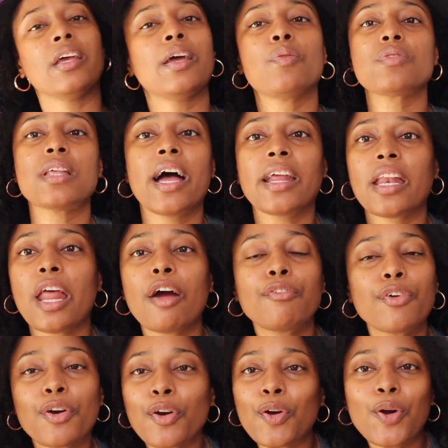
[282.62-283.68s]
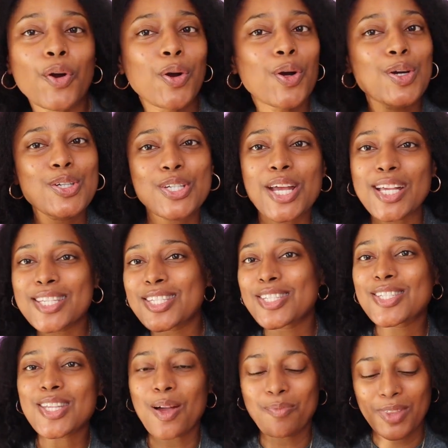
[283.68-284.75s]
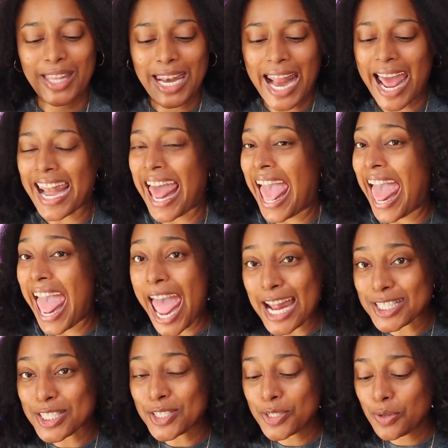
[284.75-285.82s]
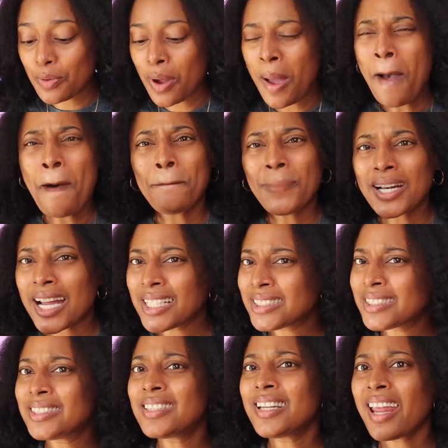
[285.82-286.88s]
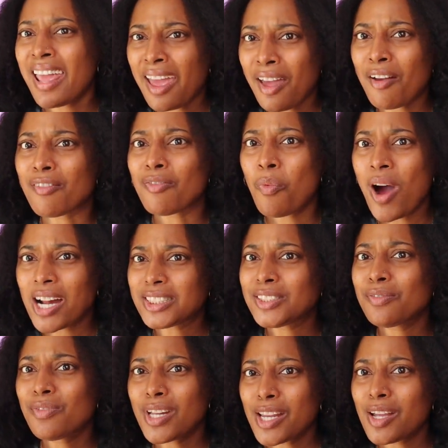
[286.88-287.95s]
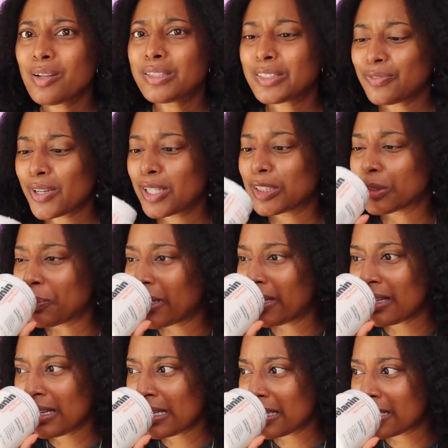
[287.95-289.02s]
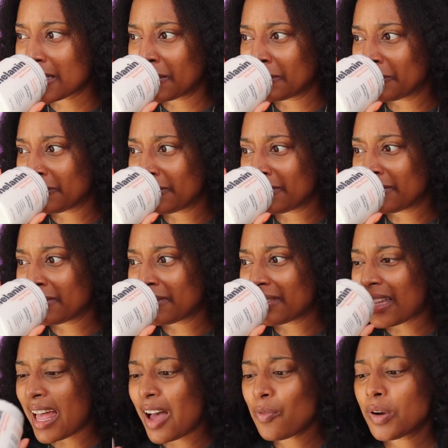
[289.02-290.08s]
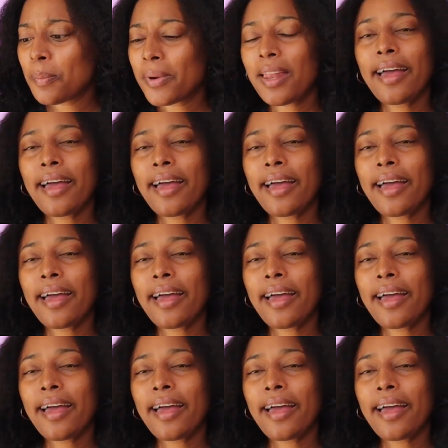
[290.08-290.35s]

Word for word: it was like never just something that I'd had to do. But I should have watched some videos first, because I would have been